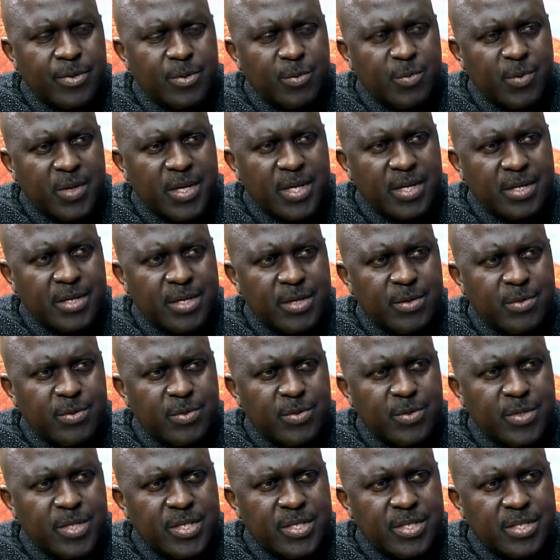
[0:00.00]
So we can go
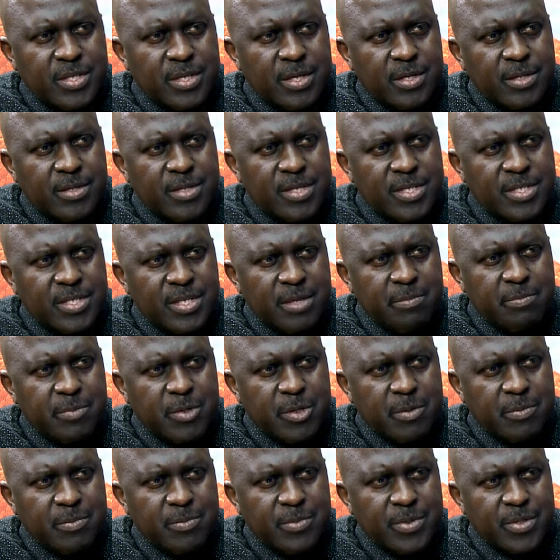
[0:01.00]
to the
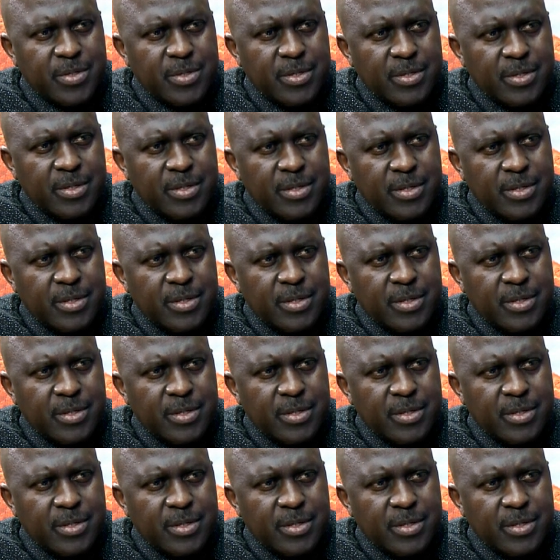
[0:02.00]
symptoms.